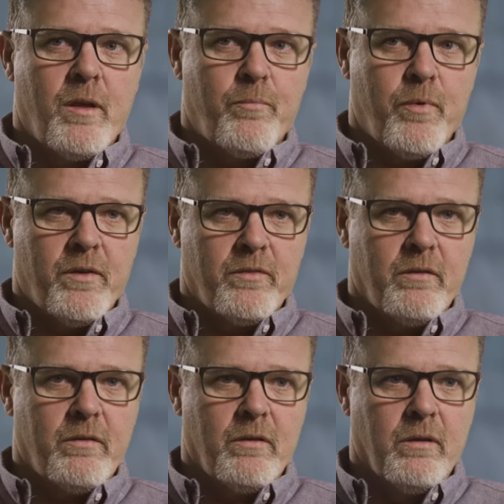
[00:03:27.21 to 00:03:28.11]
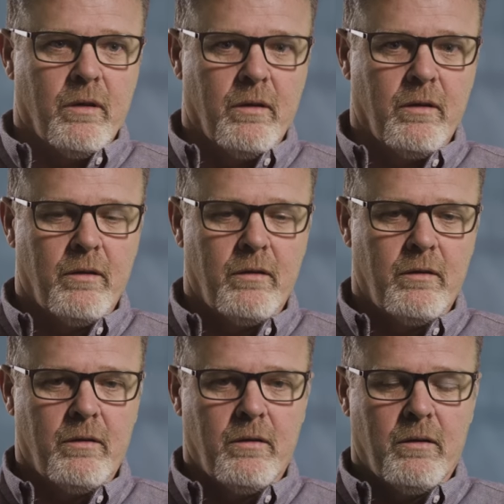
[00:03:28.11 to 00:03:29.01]
at present
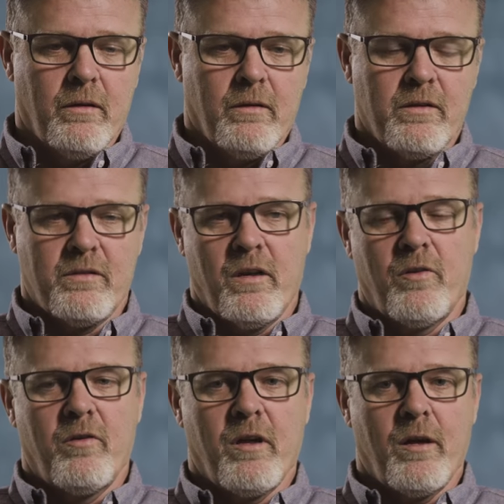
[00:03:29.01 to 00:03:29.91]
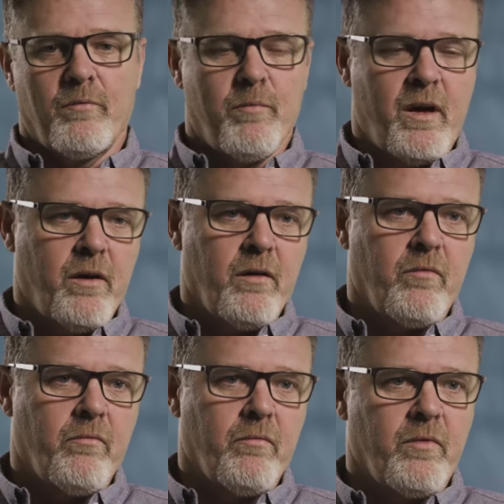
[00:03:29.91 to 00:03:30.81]
is 100 times better
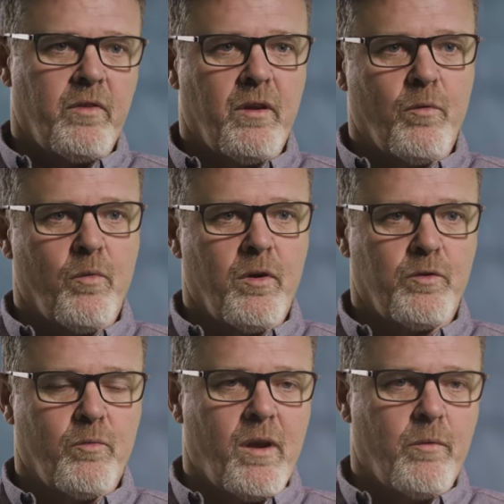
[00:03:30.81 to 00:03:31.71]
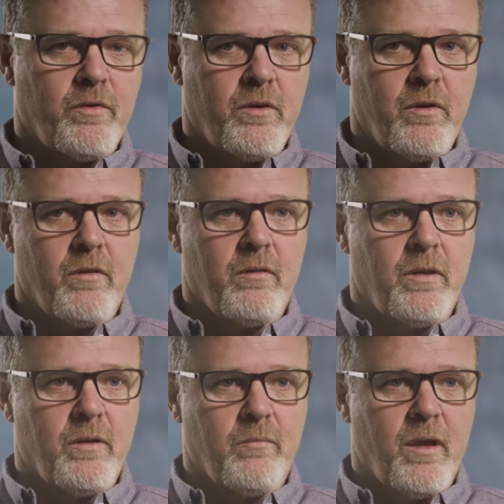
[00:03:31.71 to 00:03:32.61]
than it was when I was here
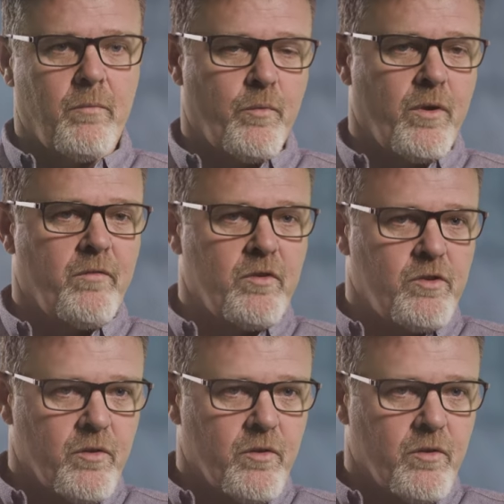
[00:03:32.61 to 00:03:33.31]
in my previous